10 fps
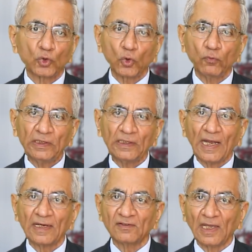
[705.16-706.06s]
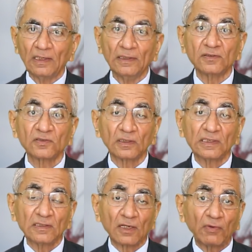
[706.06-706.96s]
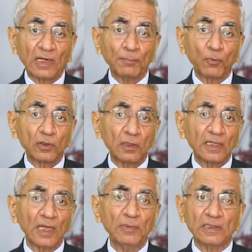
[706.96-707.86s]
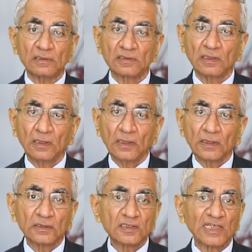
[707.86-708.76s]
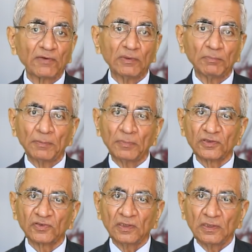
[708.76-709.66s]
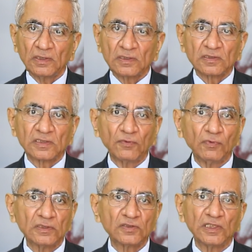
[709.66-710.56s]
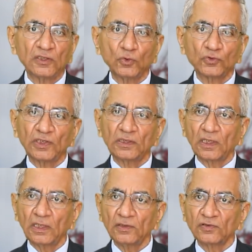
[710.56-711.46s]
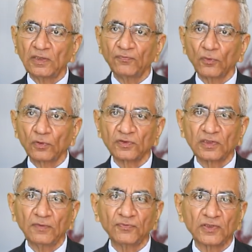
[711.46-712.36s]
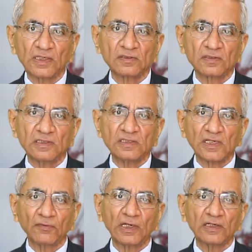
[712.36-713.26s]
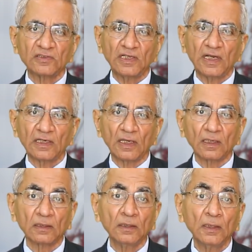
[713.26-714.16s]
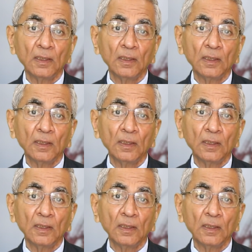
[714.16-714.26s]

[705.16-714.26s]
toluene and xylenes. These are very important chemicals. The seven members C1, C2, C3, C4, C6, C7 and C8 are